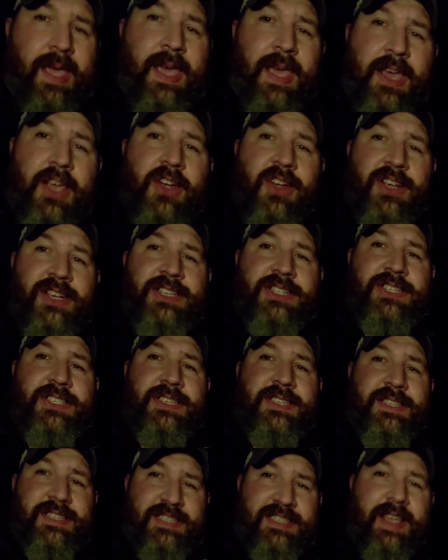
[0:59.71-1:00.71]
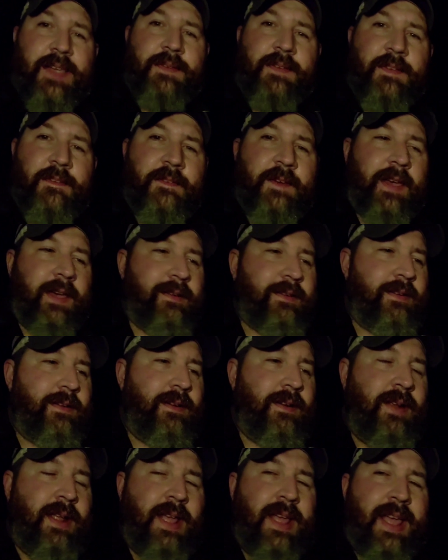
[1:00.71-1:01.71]
increase the safety
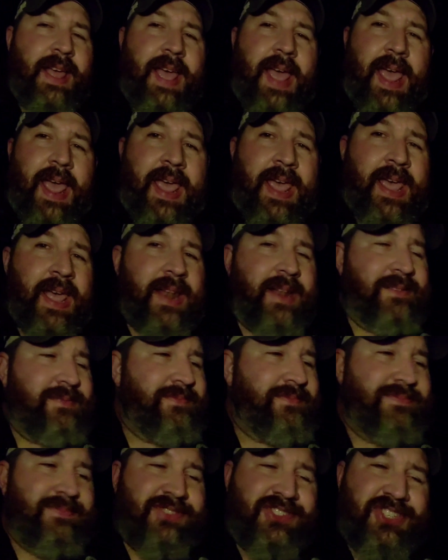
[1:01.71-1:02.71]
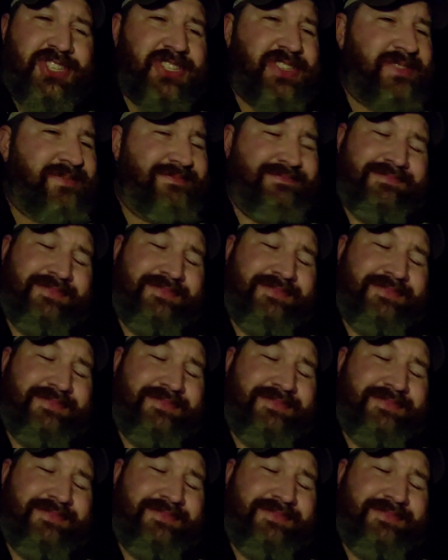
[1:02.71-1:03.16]
factor, and just